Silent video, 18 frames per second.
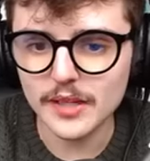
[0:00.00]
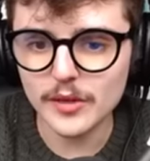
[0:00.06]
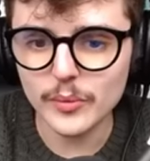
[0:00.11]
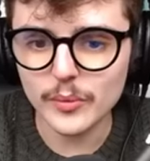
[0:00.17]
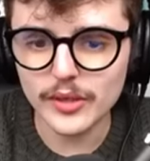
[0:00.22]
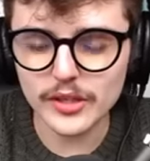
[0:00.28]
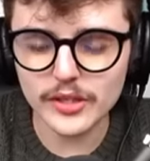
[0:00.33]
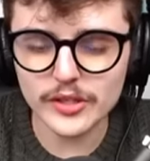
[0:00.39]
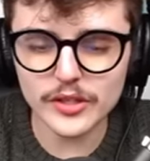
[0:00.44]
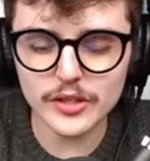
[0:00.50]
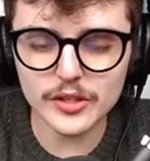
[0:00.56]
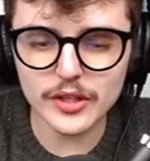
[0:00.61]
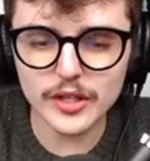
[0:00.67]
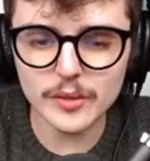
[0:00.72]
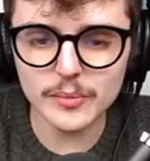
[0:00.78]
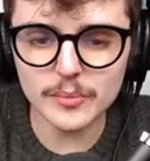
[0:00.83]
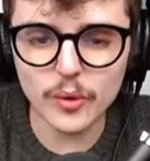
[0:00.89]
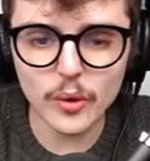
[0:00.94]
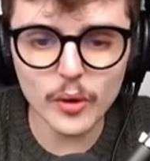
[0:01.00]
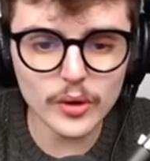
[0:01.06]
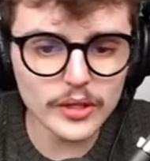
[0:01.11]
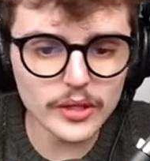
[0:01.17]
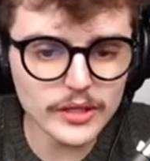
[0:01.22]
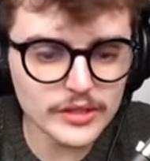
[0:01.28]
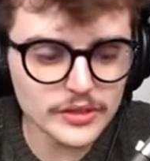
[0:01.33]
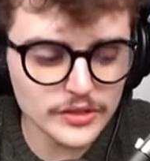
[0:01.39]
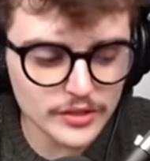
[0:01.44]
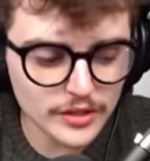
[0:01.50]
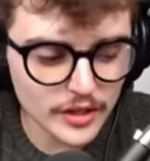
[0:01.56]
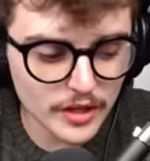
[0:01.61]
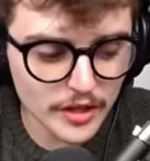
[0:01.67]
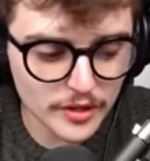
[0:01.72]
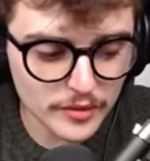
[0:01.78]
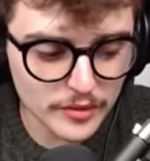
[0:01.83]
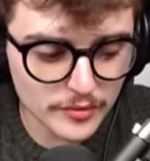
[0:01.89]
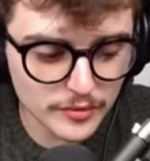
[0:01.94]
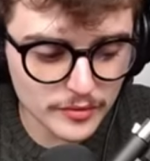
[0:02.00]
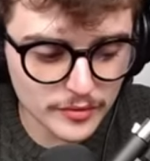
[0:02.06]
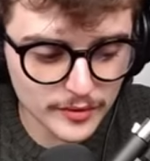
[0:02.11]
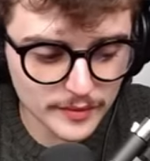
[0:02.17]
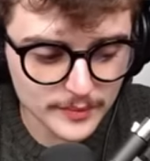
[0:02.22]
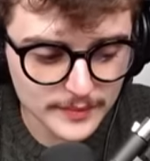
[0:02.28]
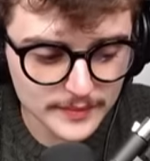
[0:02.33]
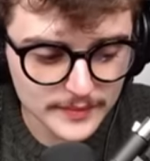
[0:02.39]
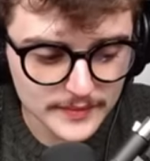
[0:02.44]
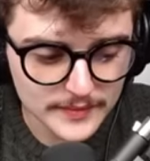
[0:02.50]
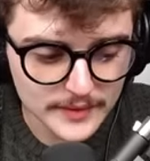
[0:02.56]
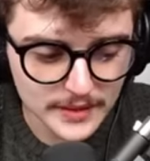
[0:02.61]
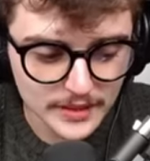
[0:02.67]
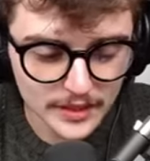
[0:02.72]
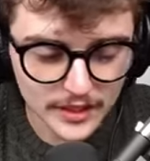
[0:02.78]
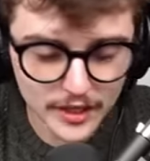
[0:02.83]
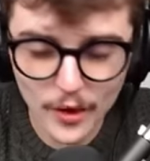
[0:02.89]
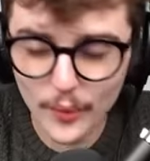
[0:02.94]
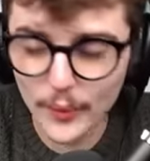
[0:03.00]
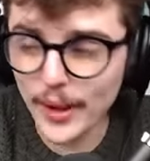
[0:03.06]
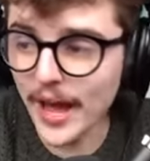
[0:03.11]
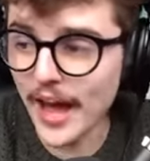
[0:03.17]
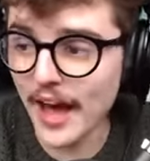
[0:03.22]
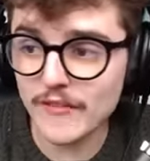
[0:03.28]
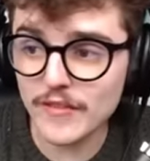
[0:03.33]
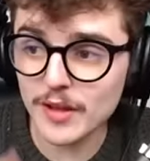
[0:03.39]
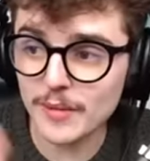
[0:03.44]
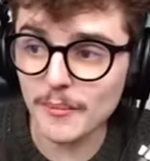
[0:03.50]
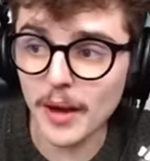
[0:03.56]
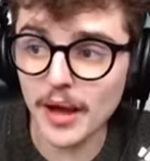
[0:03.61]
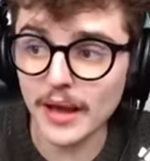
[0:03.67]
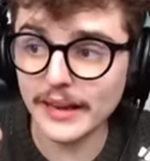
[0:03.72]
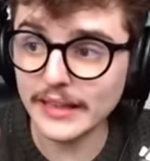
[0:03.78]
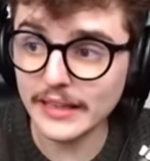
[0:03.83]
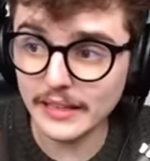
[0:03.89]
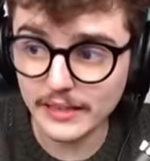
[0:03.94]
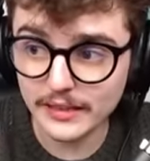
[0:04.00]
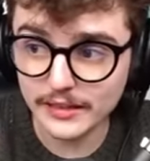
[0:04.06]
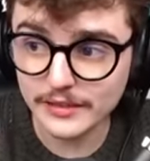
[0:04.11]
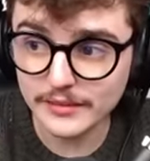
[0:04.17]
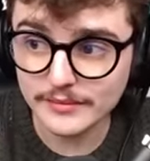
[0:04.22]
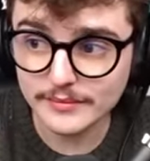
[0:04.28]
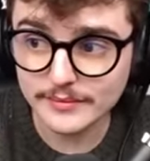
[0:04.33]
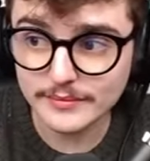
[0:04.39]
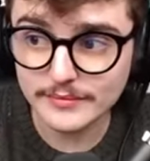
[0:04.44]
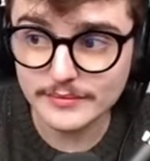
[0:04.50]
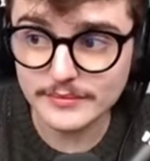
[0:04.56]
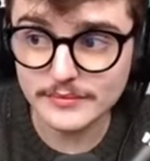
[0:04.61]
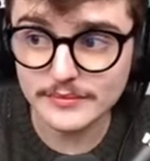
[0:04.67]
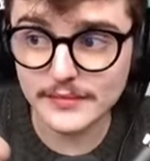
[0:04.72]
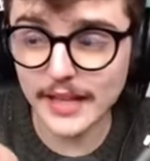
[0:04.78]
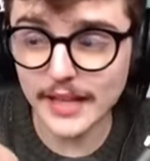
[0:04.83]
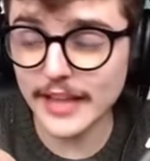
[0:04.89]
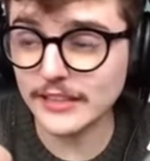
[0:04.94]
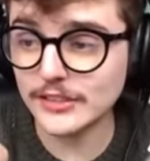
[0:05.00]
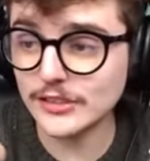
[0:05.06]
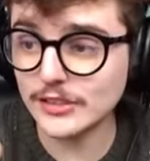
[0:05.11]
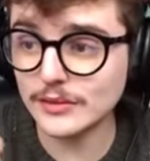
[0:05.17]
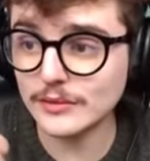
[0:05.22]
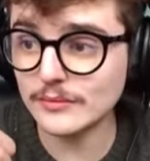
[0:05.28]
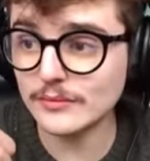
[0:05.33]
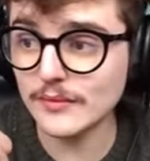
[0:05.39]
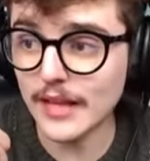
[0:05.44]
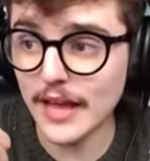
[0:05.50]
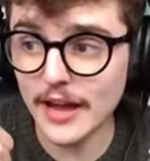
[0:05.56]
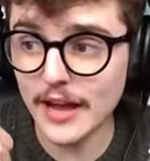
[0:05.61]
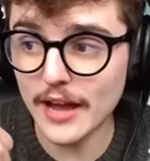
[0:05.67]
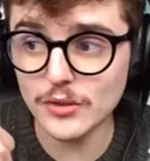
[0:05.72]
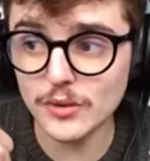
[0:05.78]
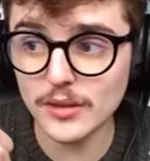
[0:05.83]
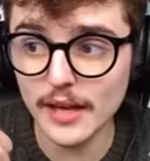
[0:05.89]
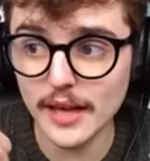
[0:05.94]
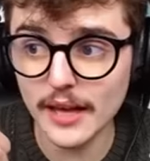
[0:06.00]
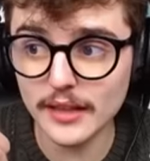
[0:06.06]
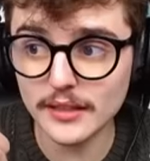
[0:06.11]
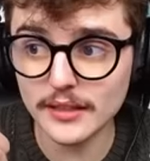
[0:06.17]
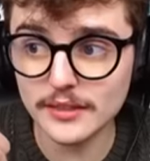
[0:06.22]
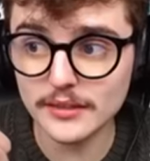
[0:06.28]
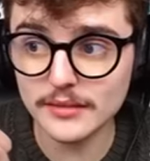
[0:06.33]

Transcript: we learned the importance of, you know, having money. That's how you get